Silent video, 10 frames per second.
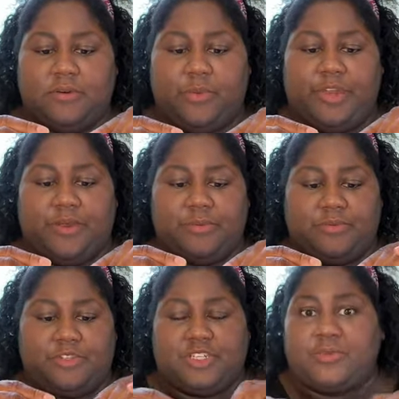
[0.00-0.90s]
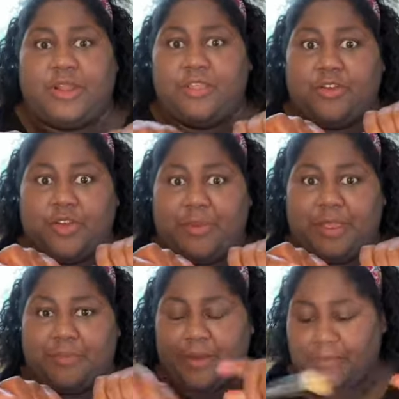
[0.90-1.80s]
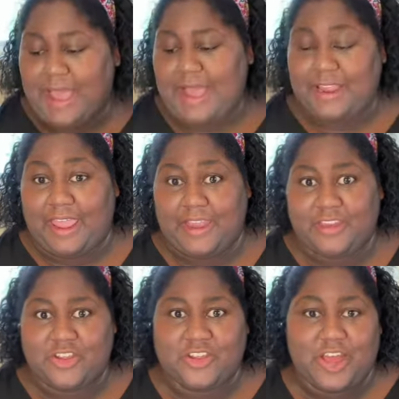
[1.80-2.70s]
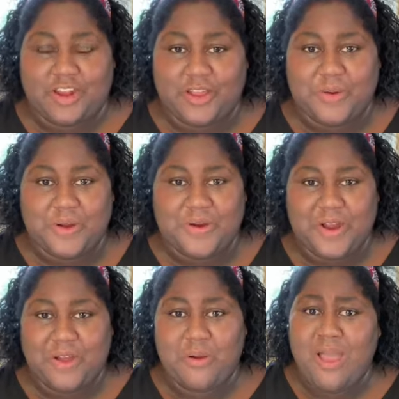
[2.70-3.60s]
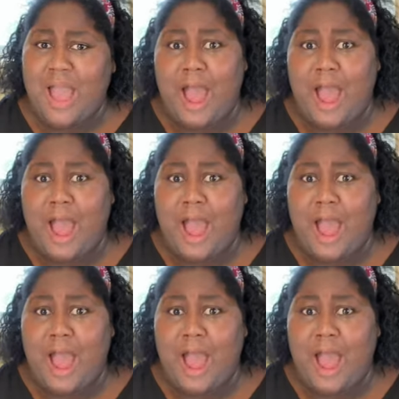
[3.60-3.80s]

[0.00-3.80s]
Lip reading: when you just want to throw your makeup in a bag and you got to go.